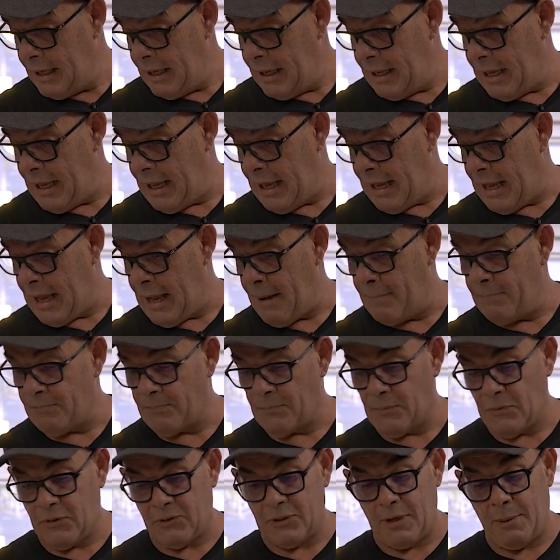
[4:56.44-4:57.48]

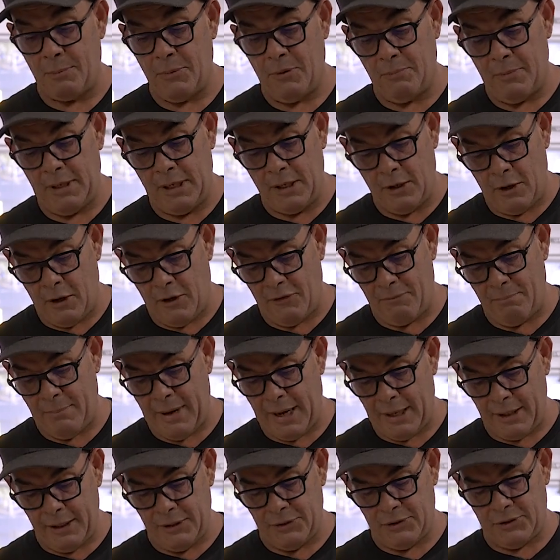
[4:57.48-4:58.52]
Some of me live
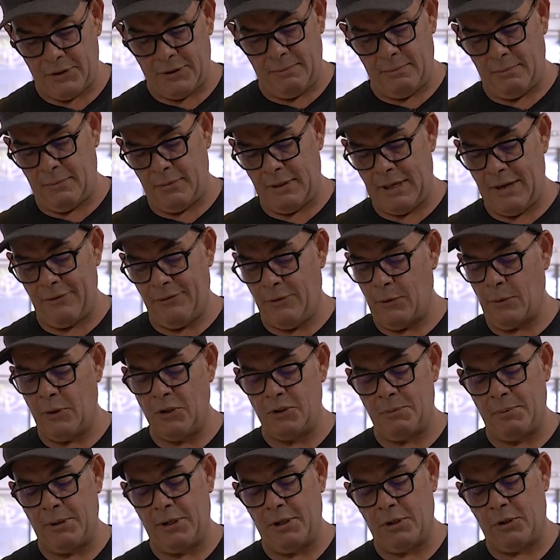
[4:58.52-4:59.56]
mullets, they've
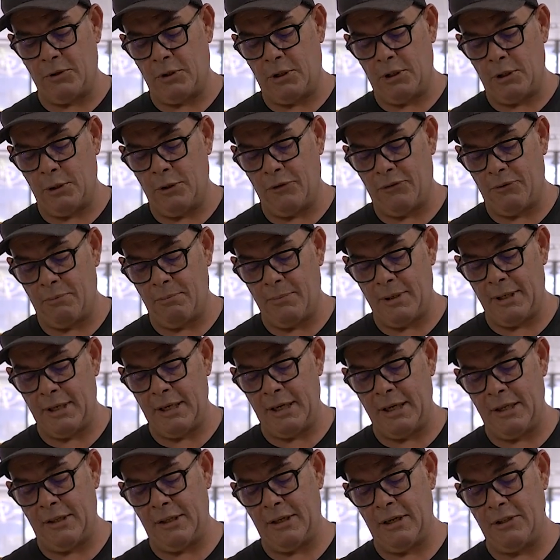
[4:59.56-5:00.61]
always been a good lure for
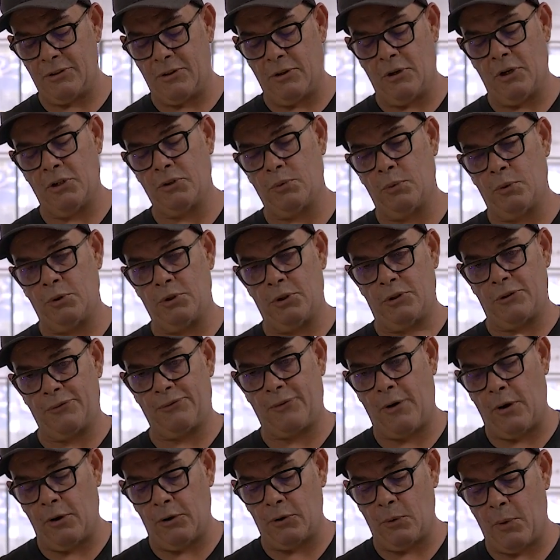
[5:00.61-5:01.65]
me. These guys will just
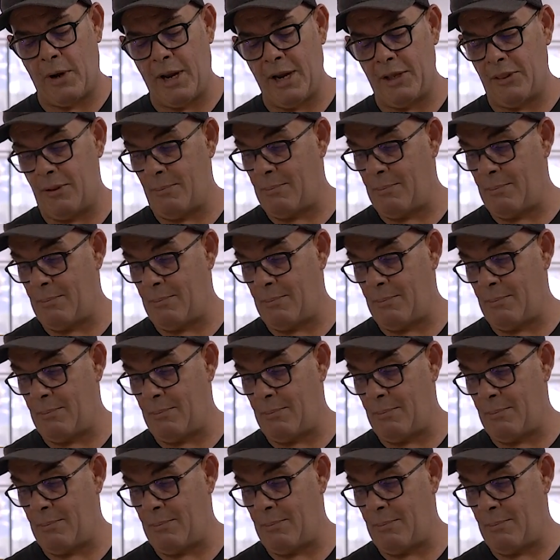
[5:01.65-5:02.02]
fold away in the